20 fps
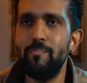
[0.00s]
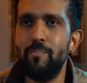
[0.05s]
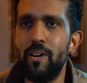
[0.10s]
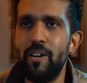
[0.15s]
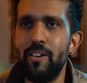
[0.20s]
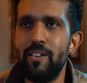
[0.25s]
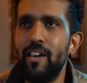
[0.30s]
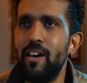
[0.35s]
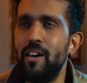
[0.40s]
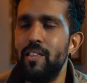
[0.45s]

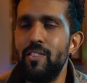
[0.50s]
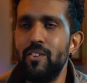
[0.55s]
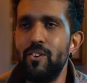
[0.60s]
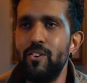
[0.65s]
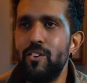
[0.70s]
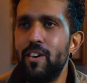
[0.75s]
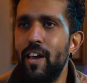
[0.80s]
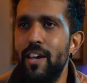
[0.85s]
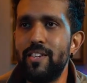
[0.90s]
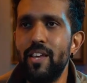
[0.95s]
but yeah, in
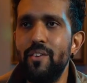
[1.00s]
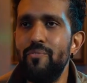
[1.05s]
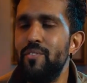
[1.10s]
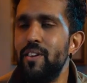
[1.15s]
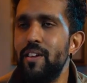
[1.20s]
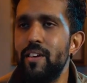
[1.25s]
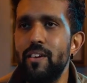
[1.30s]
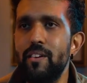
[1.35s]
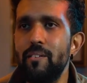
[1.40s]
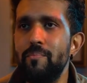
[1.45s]
the UK,
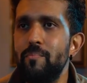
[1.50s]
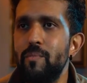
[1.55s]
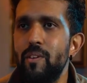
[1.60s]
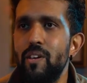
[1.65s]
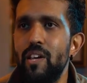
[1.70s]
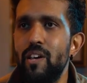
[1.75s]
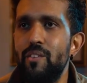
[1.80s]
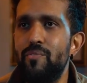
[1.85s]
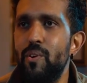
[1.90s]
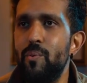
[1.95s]
definitely,
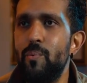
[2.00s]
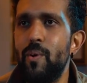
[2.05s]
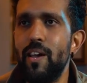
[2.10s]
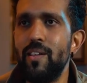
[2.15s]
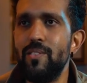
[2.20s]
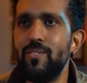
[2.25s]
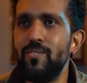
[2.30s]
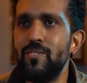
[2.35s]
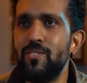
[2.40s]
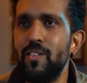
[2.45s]
if it
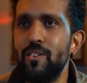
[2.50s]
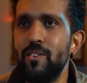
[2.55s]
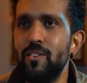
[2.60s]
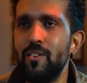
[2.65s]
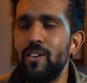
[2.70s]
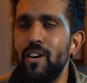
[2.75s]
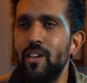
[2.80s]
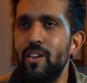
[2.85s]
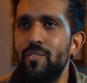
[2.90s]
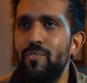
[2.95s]
rains, then
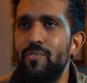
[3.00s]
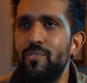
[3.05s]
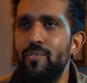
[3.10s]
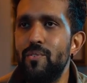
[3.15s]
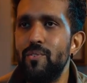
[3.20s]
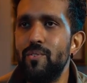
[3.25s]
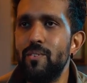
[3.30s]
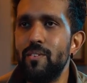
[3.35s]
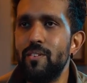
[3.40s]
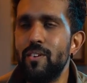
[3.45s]
you kind of
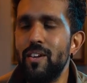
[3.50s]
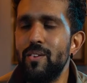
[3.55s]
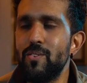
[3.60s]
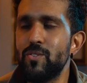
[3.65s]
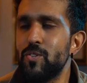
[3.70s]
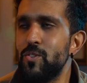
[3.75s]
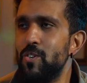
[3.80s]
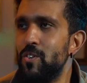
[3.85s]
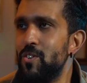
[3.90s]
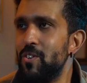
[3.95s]

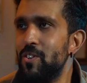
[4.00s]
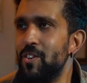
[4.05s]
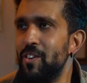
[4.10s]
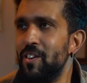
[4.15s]
screwed.